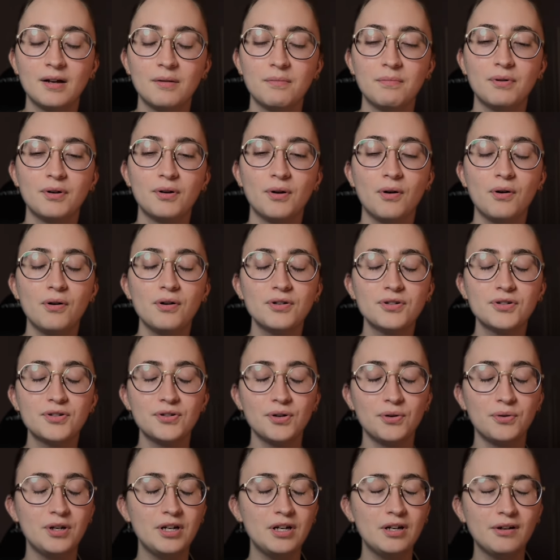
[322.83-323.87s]
but
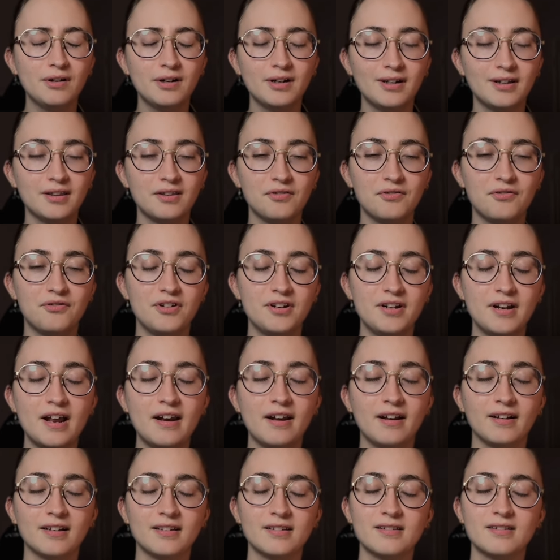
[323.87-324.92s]
also hearing the
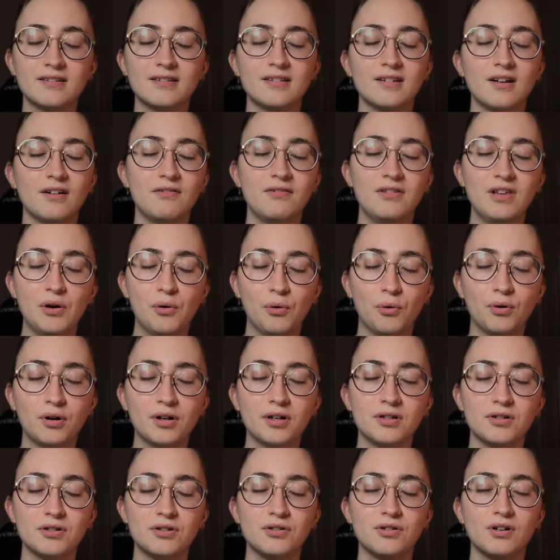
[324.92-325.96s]
phonetics of the
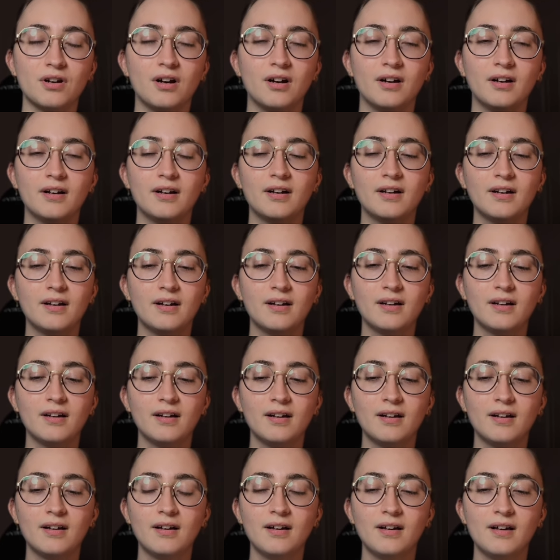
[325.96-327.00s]
orchestra
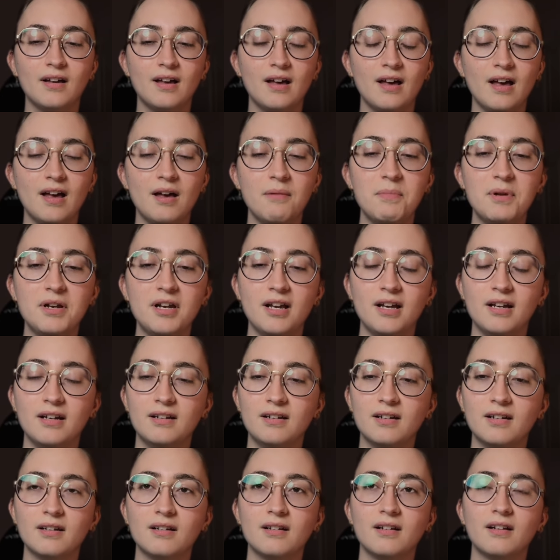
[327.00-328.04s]

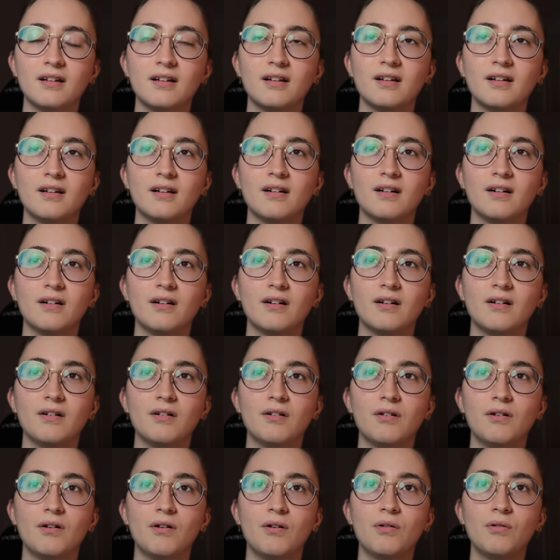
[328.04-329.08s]
emanate
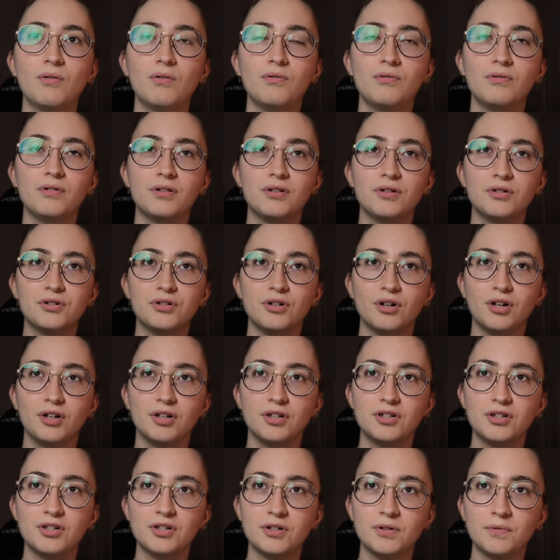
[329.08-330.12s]
all over the
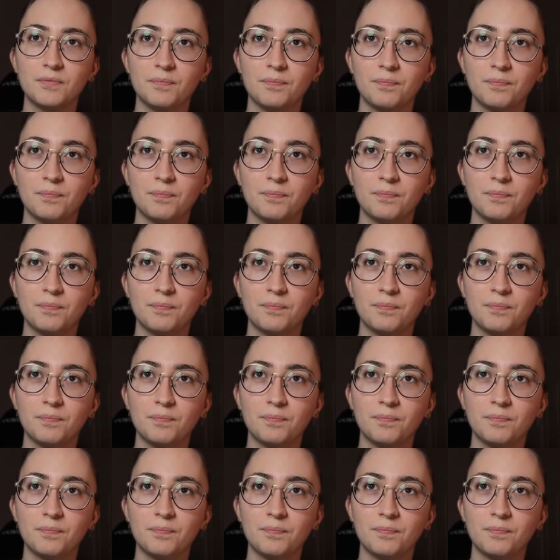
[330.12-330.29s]
church,